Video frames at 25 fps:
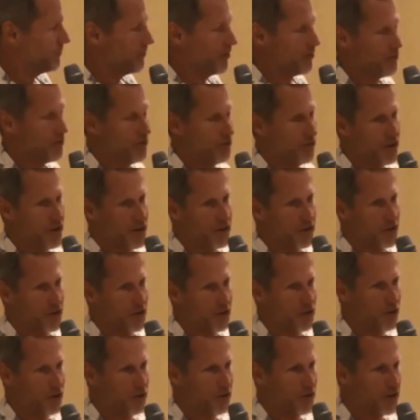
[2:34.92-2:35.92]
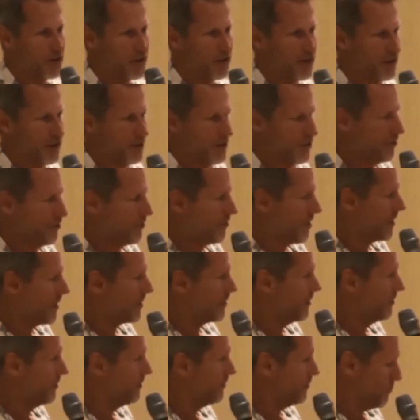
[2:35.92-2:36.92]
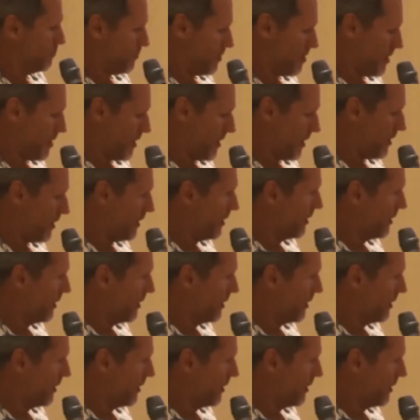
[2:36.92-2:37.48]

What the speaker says: vessels actually called the keel a dragon spine.